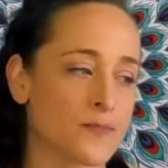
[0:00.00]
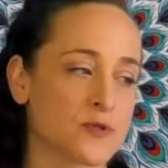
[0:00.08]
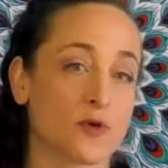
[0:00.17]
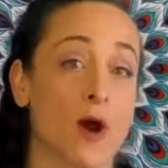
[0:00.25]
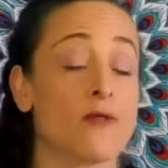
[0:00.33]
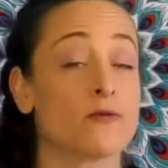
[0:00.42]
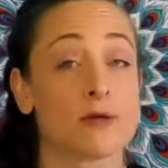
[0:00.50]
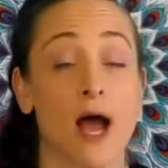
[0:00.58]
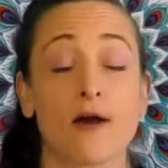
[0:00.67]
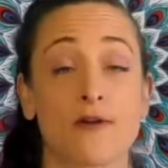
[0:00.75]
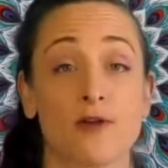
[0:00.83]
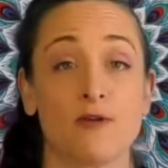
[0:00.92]
So I don't
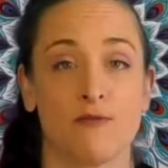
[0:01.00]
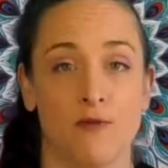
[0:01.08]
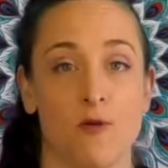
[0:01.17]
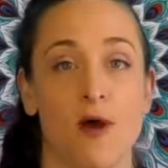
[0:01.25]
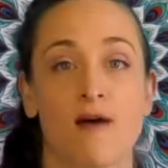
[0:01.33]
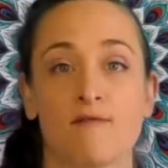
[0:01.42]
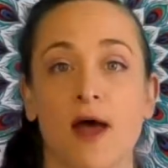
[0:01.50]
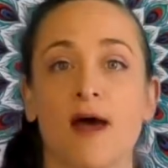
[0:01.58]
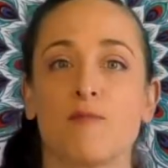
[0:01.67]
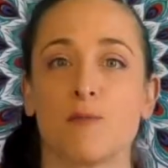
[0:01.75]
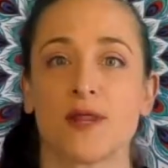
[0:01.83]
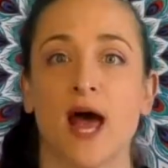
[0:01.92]
knock you if you have
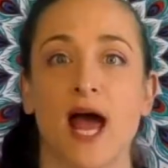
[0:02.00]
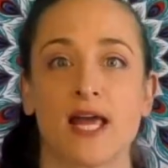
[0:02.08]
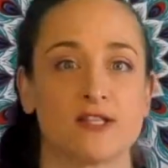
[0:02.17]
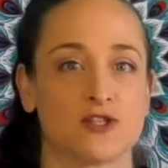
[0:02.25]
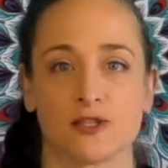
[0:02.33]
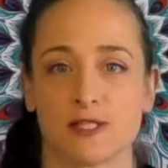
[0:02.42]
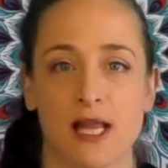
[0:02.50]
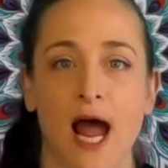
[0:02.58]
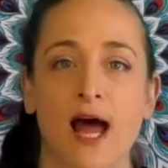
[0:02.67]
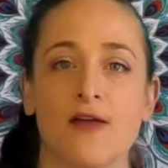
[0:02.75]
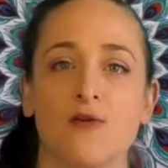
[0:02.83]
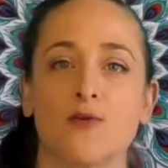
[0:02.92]
that, but it's just
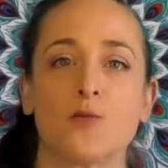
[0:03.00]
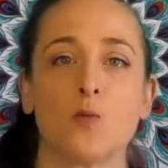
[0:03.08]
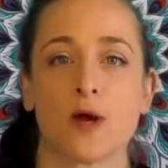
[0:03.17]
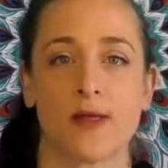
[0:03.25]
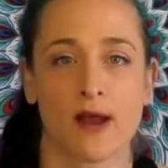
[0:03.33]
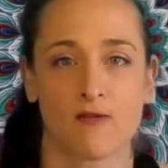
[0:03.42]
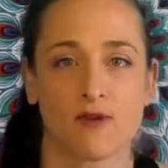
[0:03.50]
not what I